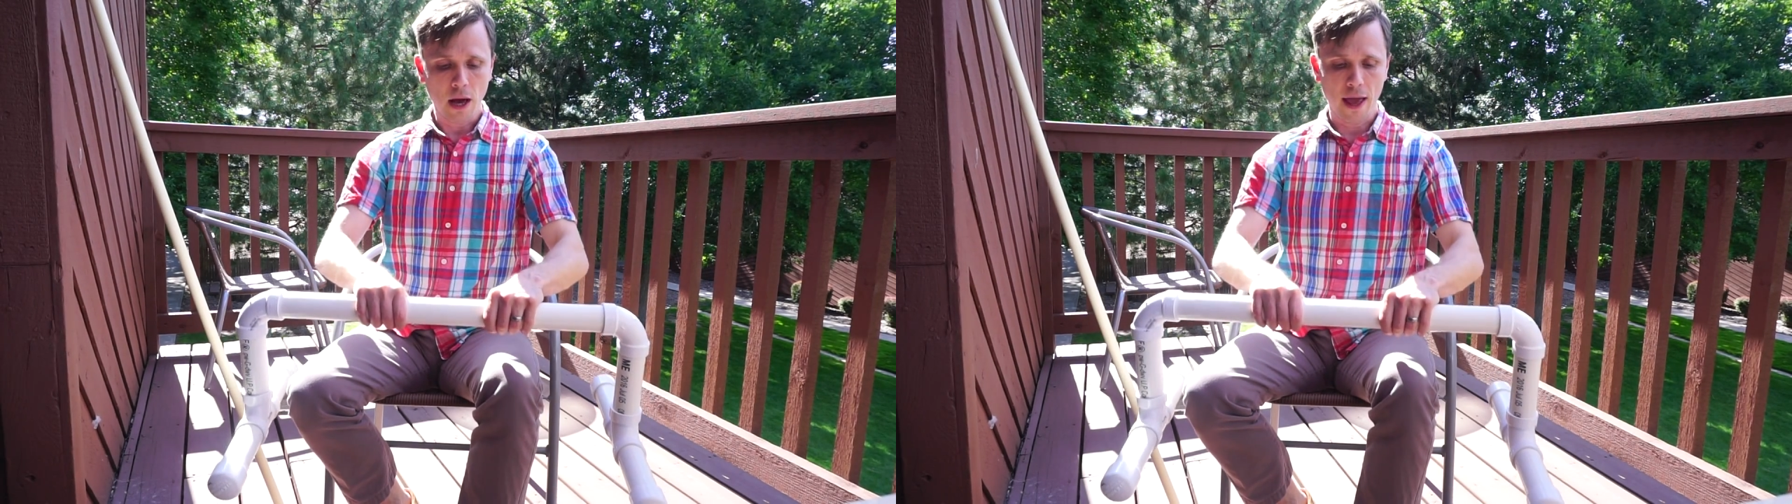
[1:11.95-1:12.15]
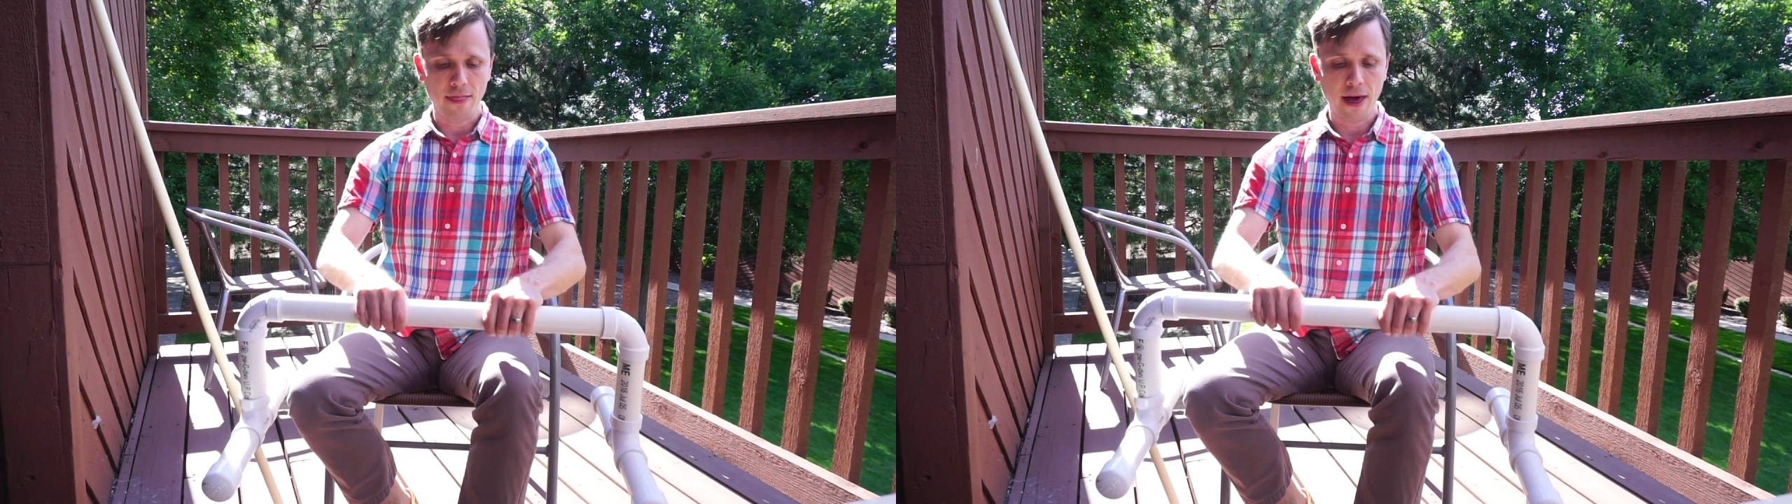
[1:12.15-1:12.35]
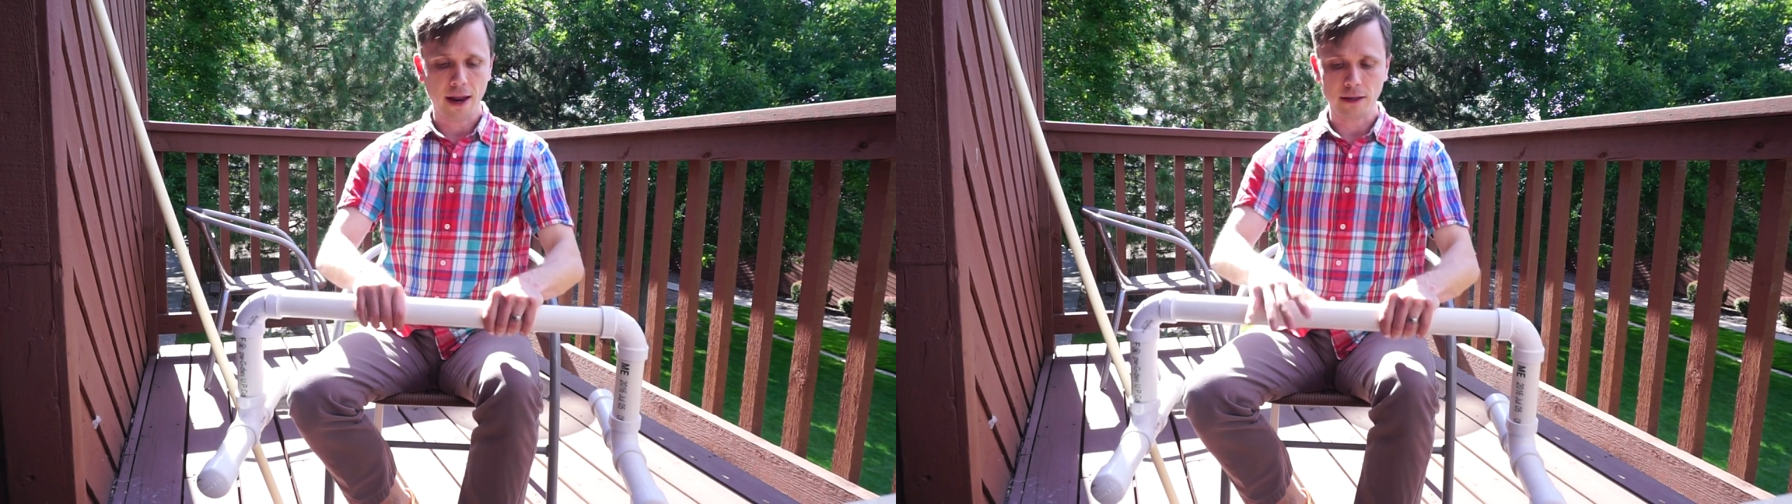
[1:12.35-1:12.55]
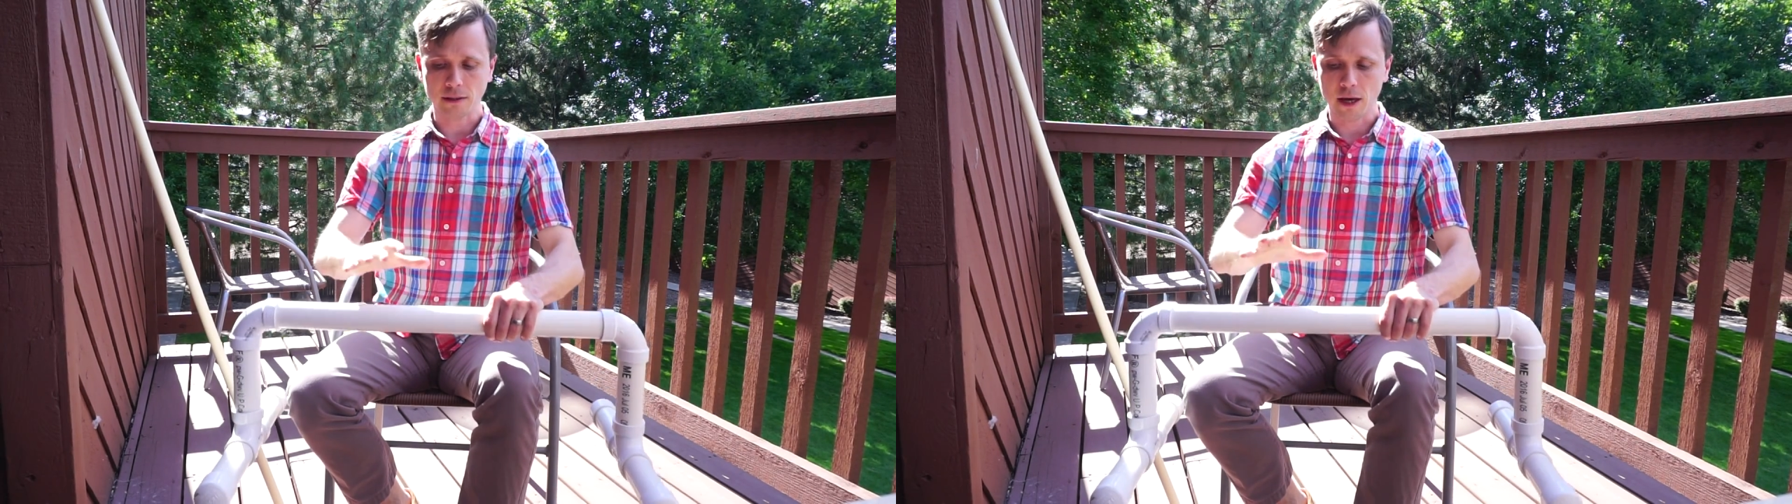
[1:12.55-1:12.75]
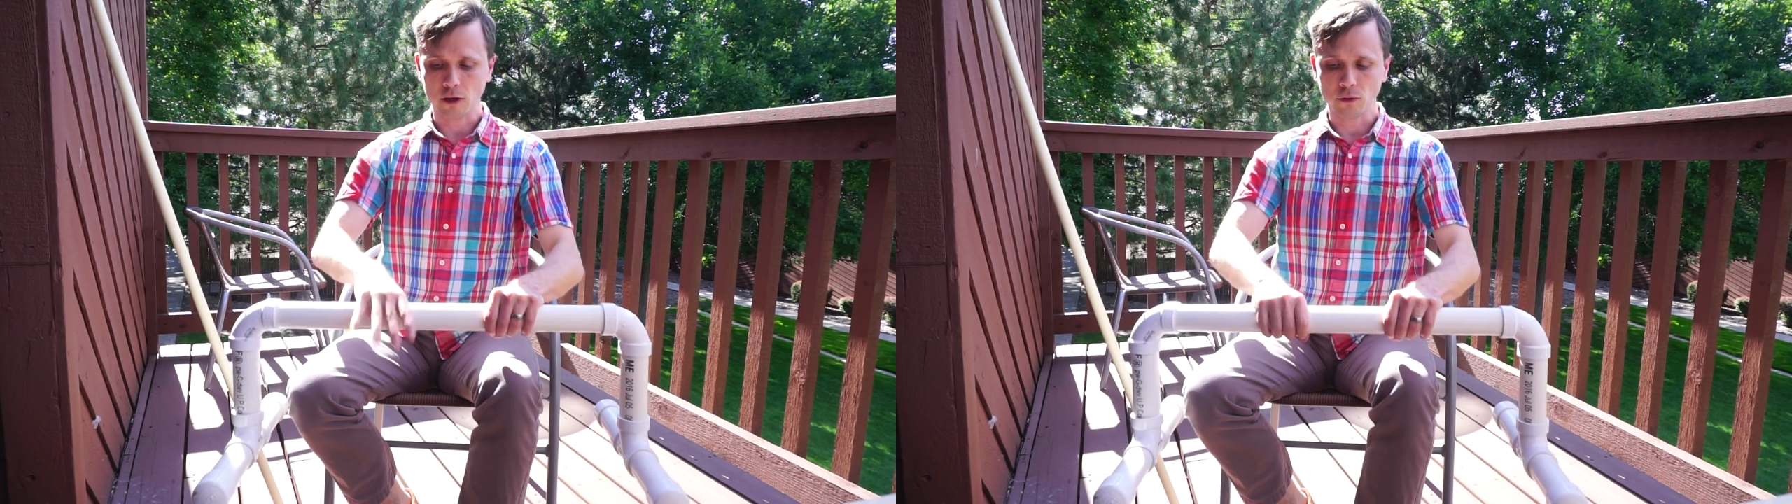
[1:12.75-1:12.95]
And that
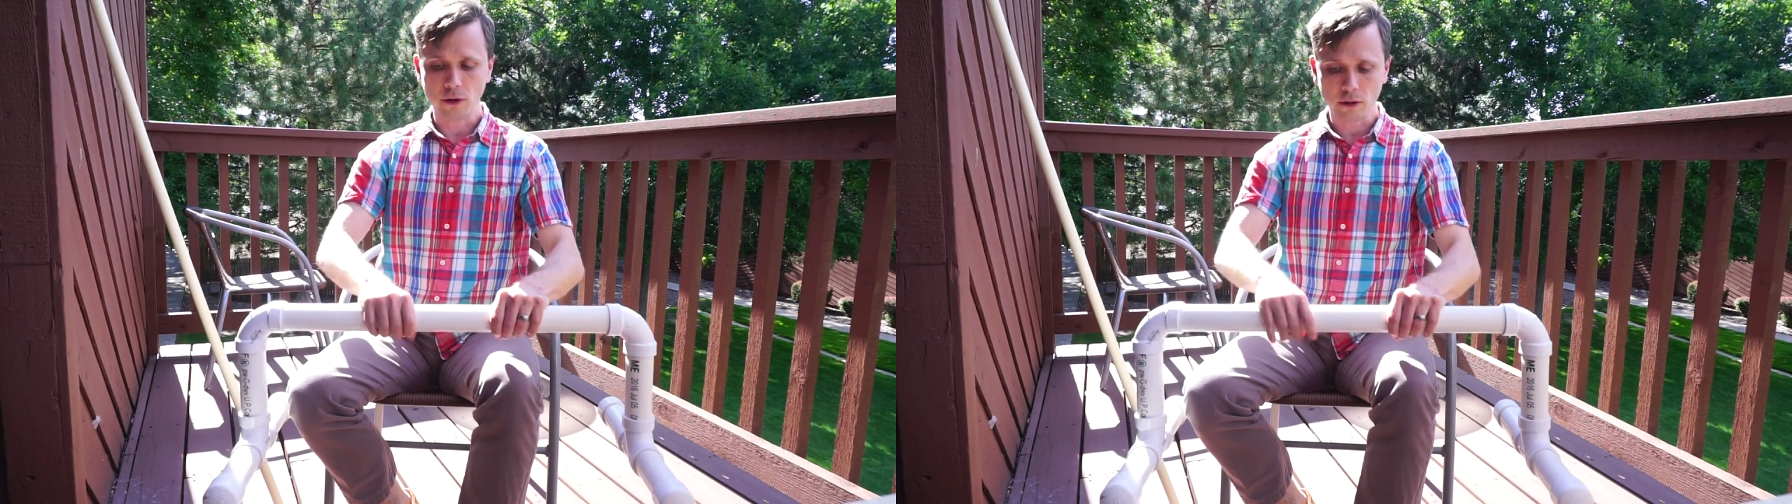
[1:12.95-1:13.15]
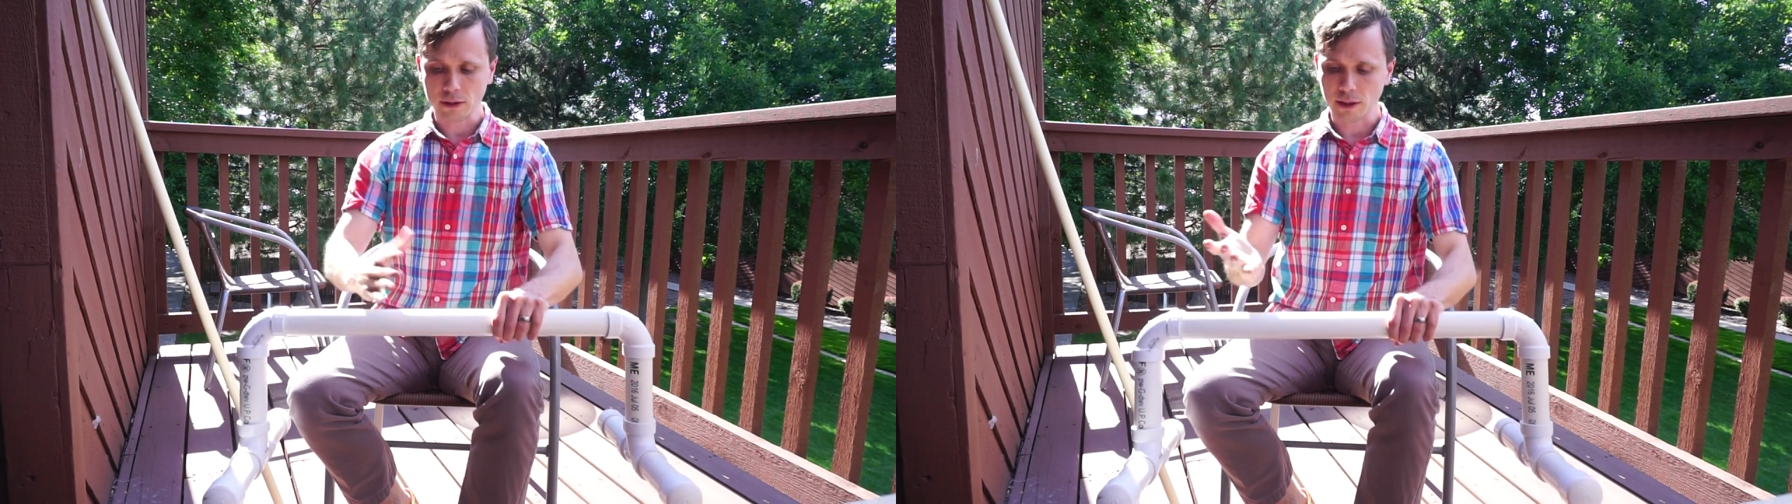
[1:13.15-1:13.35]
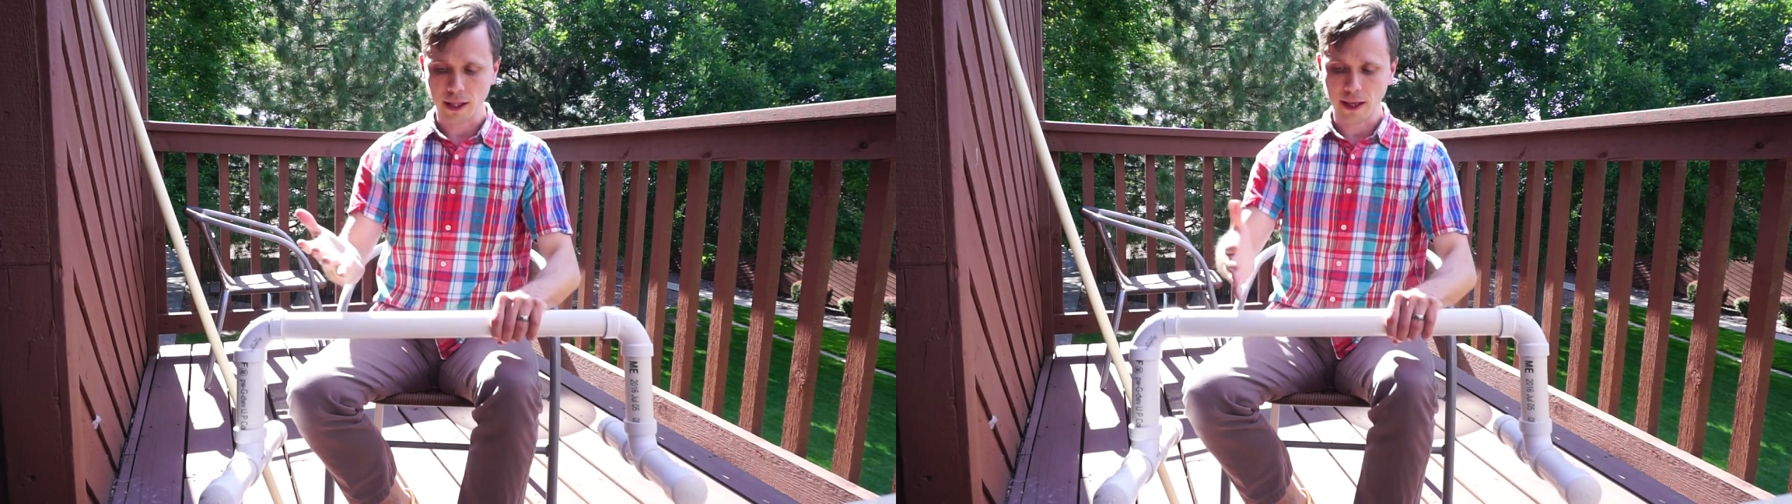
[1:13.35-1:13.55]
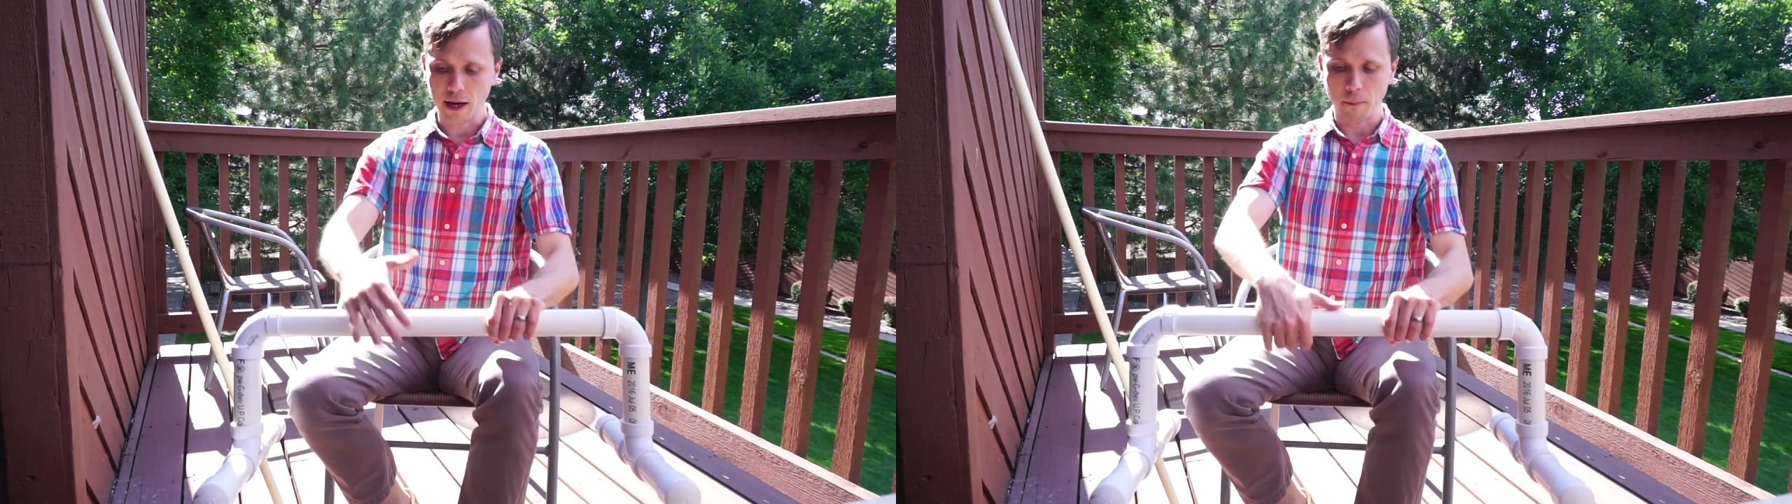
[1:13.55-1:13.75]
is like, you'll notice that again,